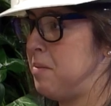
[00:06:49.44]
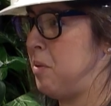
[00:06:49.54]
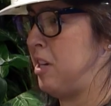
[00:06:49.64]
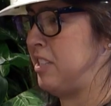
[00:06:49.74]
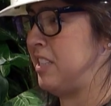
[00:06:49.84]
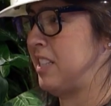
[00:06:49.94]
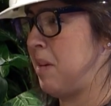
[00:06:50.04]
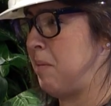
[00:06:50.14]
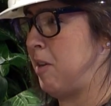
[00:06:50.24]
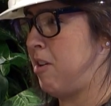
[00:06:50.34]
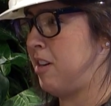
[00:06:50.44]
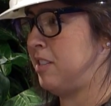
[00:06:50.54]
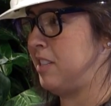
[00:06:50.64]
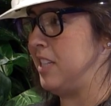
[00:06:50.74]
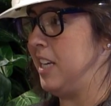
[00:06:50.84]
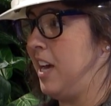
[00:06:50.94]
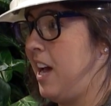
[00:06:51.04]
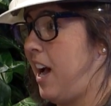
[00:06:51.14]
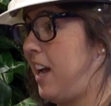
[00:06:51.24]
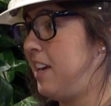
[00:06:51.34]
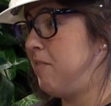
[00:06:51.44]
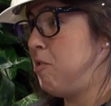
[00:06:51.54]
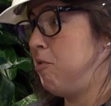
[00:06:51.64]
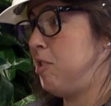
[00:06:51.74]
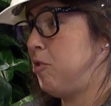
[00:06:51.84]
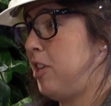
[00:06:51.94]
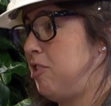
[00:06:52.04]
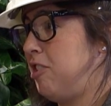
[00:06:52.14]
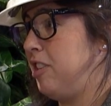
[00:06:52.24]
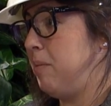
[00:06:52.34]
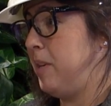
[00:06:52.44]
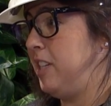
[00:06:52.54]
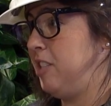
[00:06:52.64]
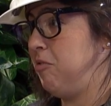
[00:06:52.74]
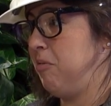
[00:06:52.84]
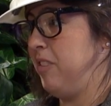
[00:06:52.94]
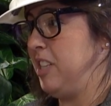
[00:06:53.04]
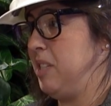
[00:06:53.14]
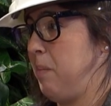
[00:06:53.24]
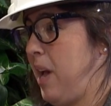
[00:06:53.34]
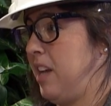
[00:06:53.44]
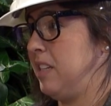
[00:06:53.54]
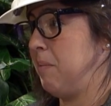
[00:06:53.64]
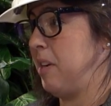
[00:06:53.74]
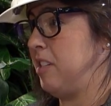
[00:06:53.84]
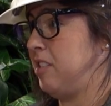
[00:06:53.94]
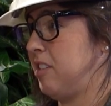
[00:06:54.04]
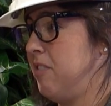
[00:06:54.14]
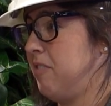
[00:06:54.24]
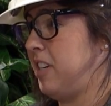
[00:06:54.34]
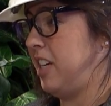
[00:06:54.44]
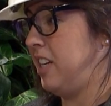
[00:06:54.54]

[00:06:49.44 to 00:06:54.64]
process can be costly. I have no discretionary money to invest in patenting my discovery.